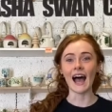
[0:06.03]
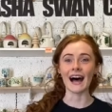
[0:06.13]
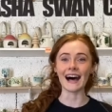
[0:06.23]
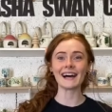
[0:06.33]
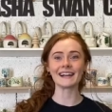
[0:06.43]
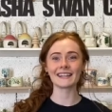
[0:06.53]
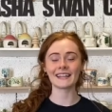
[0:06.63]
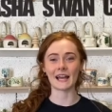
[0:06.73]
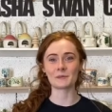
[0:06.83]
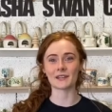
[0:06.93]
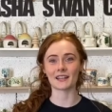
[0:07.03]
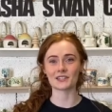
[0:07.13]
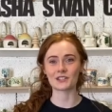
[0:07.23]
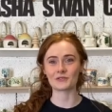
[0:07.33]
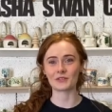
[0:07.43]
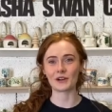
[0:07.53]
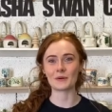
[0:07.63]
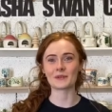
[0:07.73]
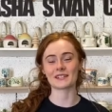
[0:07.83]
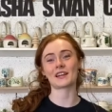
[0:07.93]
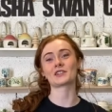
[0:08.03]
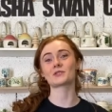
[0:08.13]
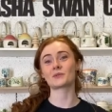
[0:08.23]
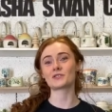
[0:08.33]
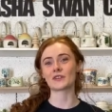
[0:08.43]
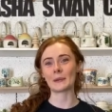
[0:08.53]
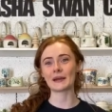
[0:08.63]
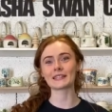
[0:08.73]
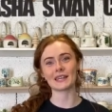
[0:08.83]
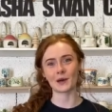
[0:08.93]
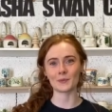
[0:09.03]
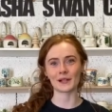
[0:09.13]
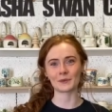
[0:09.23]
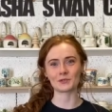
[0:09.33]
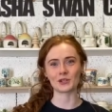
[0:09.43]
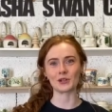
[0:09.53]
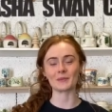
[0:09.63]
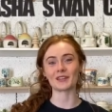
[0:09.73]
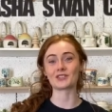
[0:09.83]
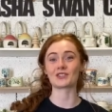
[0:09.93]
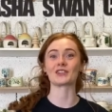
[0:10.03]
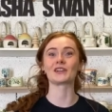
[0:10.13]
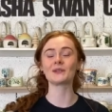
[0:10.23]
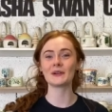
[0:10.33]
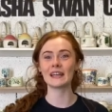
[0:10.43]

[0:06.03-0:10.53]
Hi, I'm Tasha from Natasha Swan Ceramics and welcome to my studio.